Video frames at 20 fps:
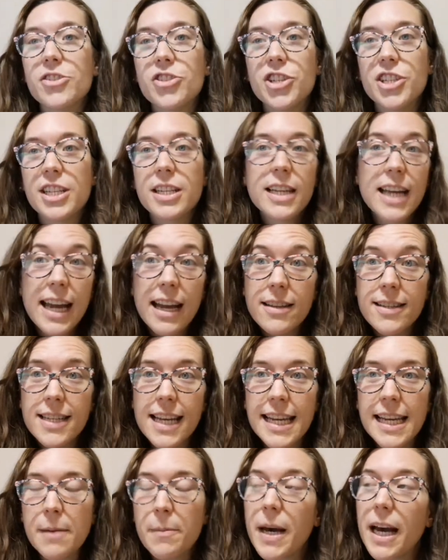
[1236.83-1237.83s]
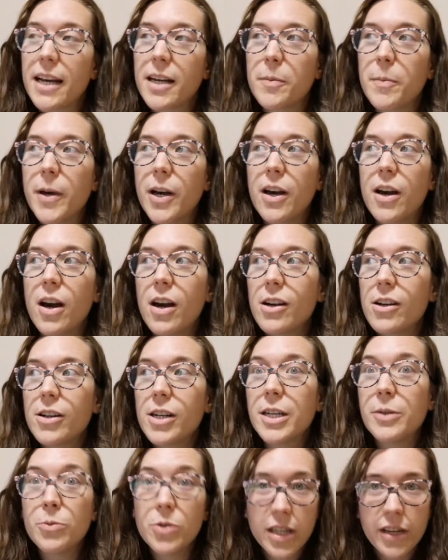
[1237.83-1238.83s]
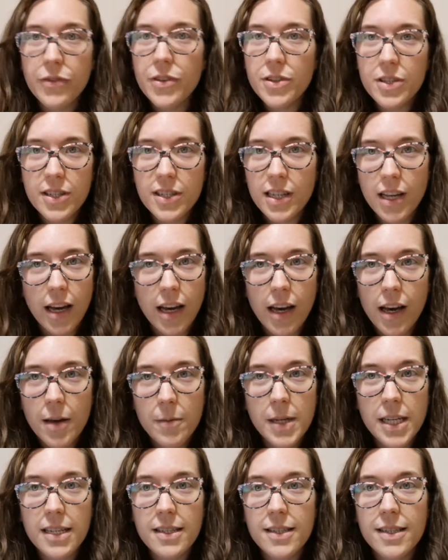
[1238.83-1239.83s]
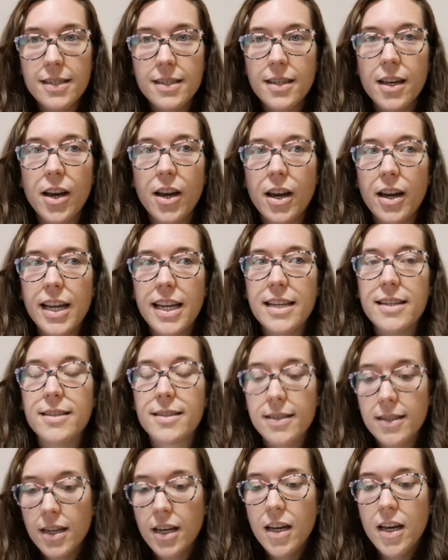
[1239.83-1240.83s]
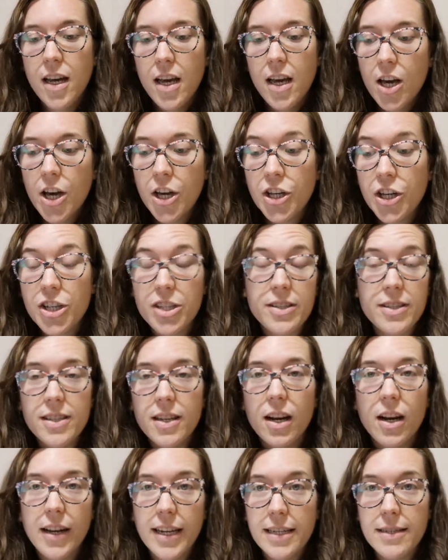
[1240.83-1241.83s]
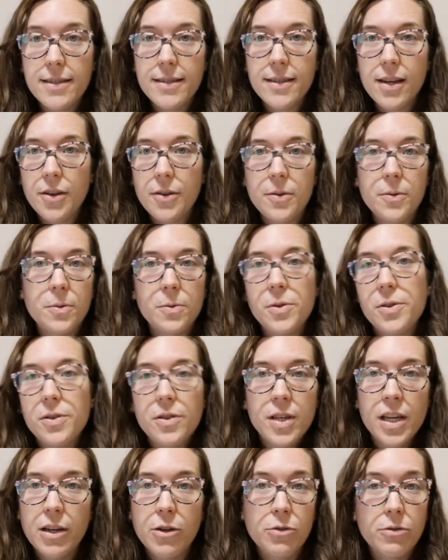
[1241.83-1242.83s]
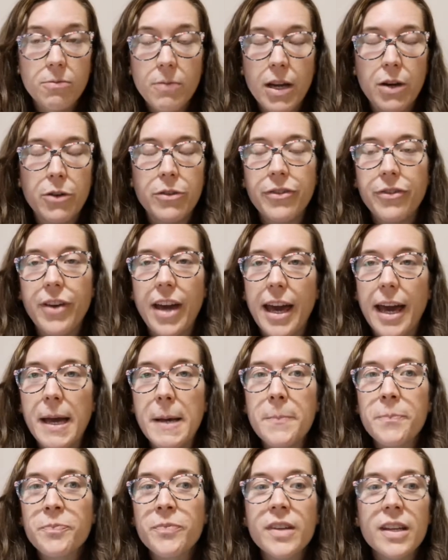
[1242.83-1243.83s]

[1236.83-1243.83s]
And she said, okay, I'll take it back, but I'll give you the skirt because the skirt is a good size, so it'll fit.